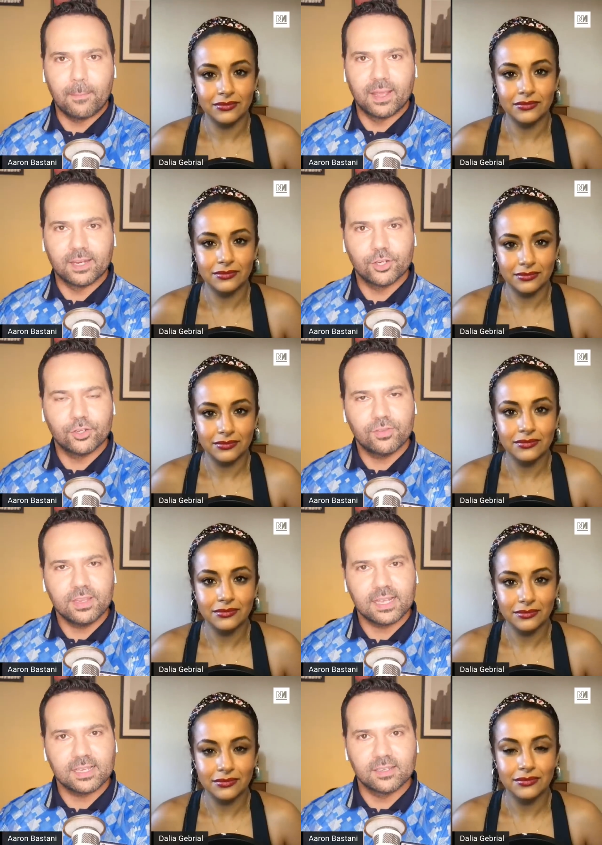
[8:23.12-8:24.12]
Speaker 1: public. Do, do you
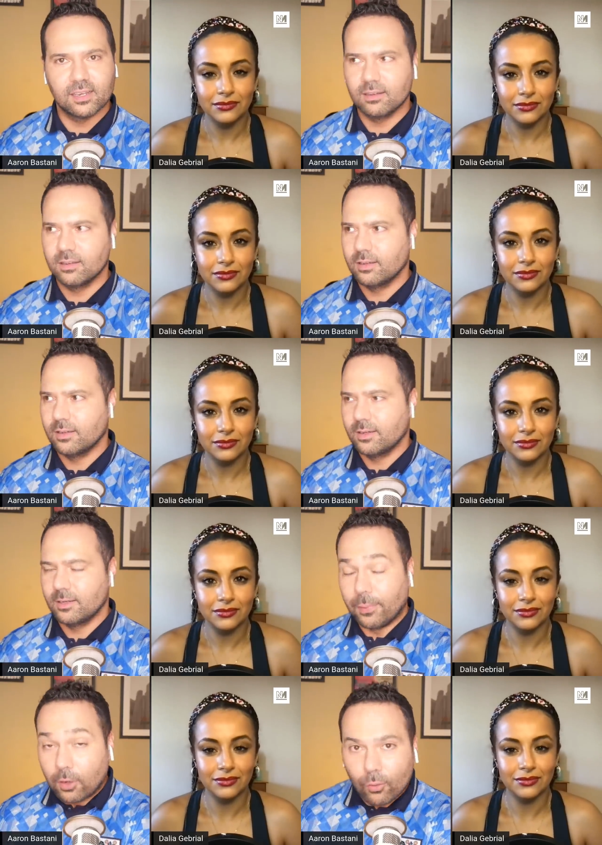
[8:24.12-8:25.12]
think that's a
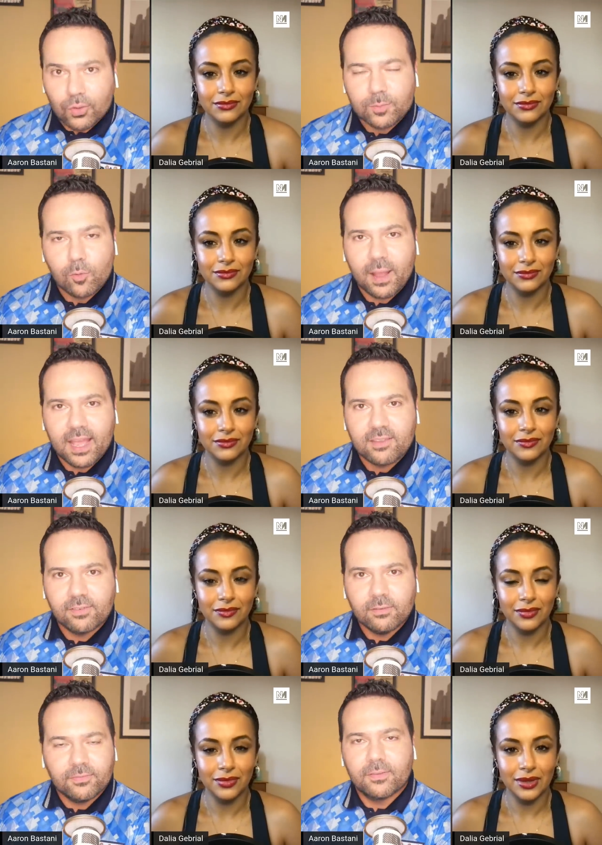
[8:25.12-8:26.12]
plausible bet
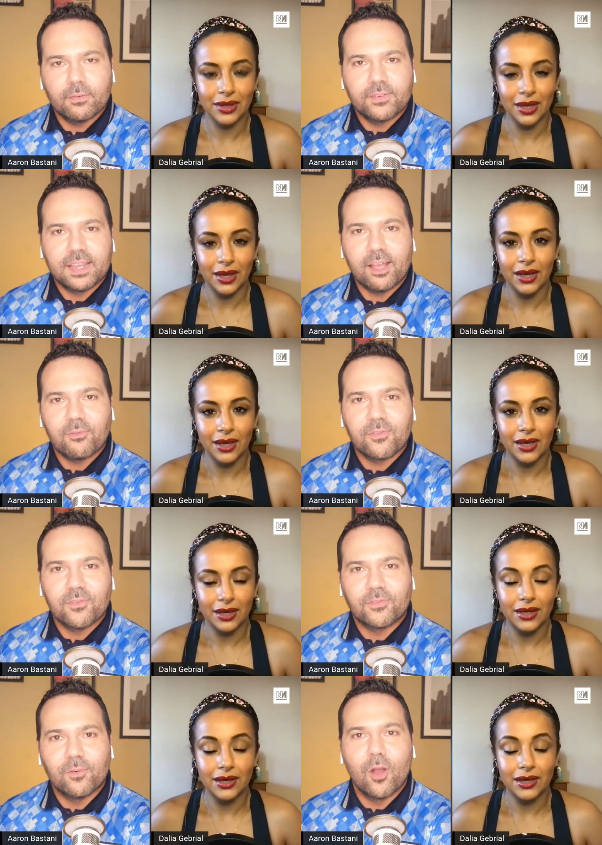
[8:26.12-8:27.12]
even? F- forget
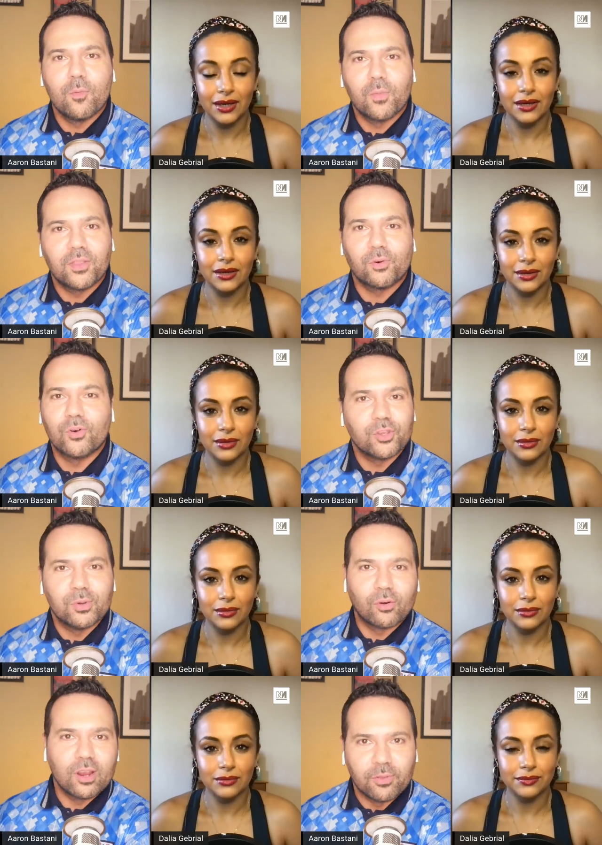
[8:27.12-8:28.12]
for a moment whether or not
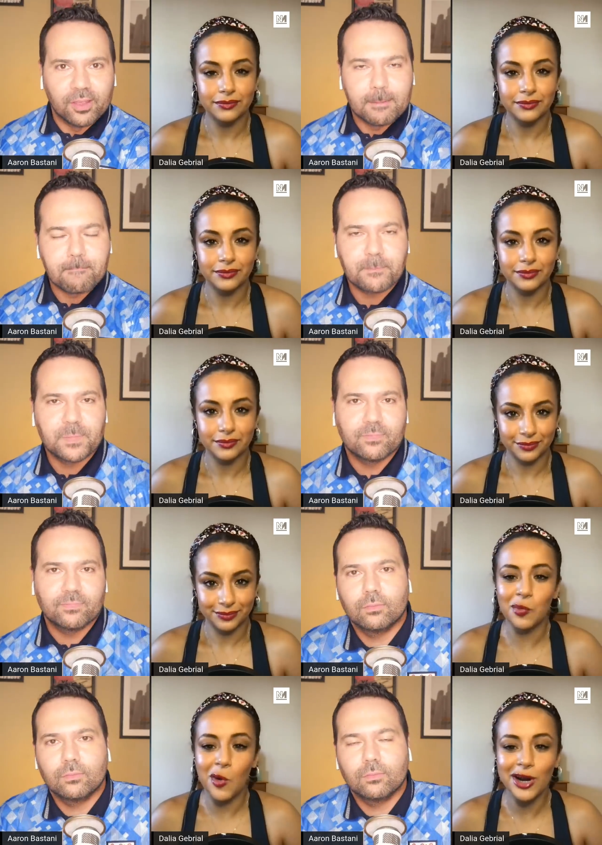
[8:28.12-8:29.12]
you agree with it.
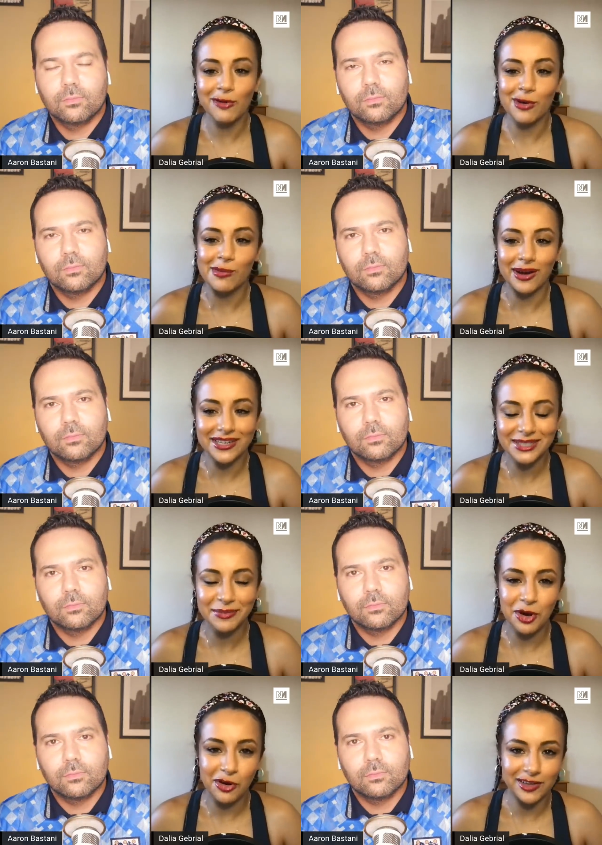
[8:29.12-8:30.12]
Speaker 2: What it
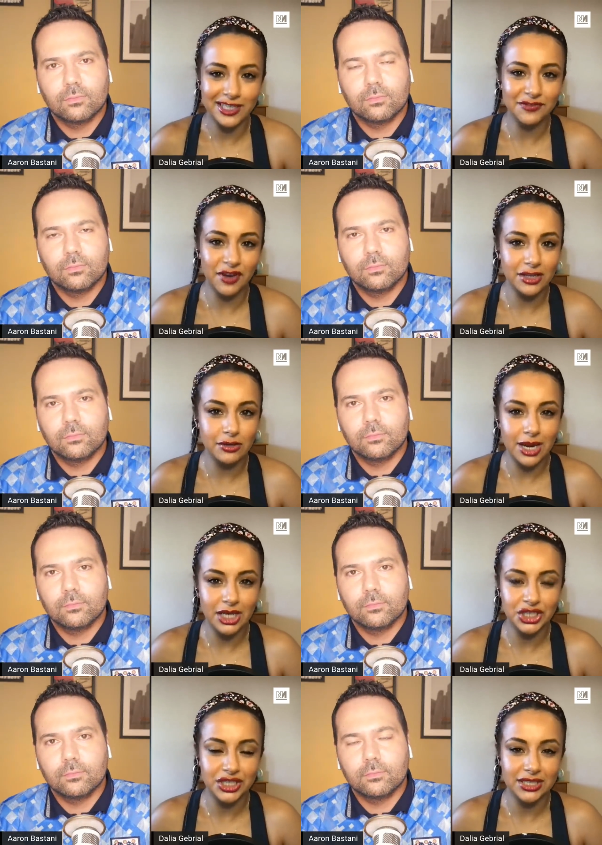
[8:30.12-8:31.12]
reminds me of, and it's funny you
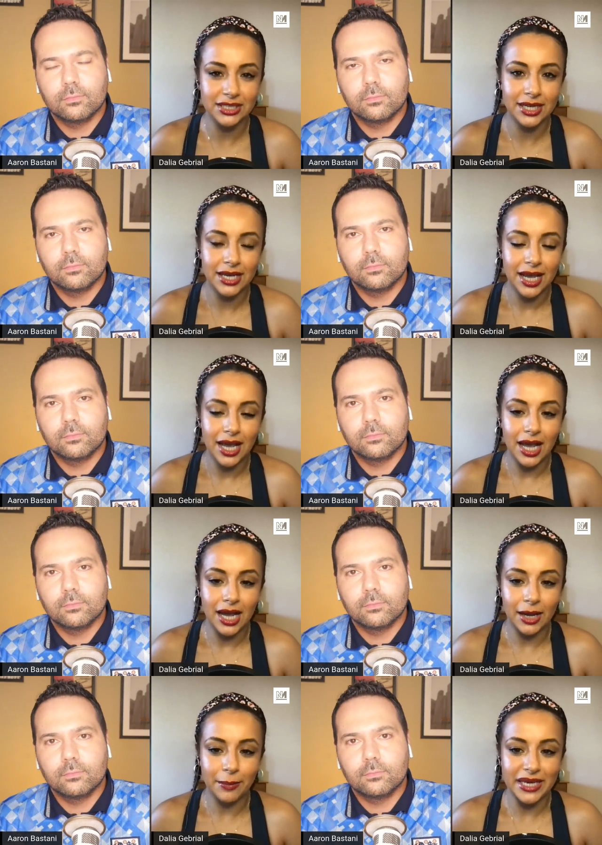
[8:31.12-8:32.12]
mention
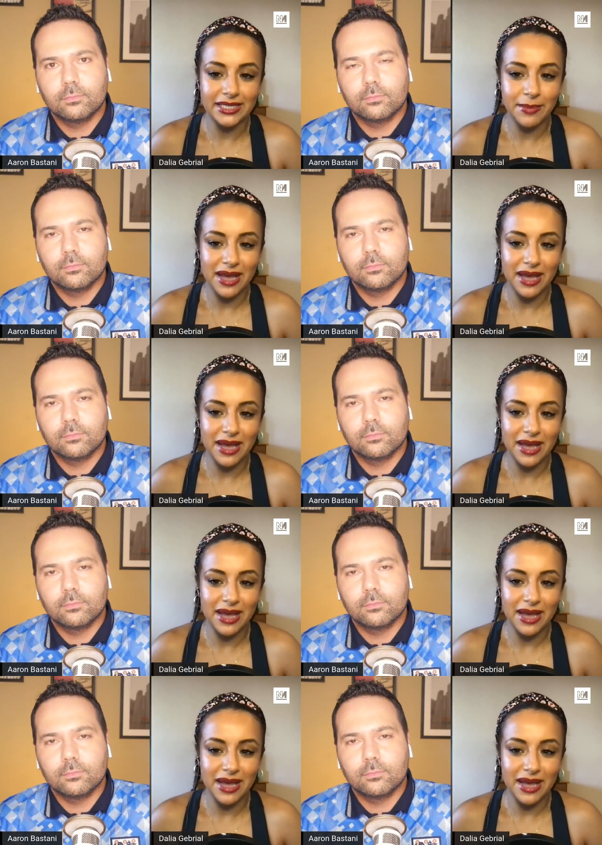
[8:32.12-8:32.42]
uh, Peter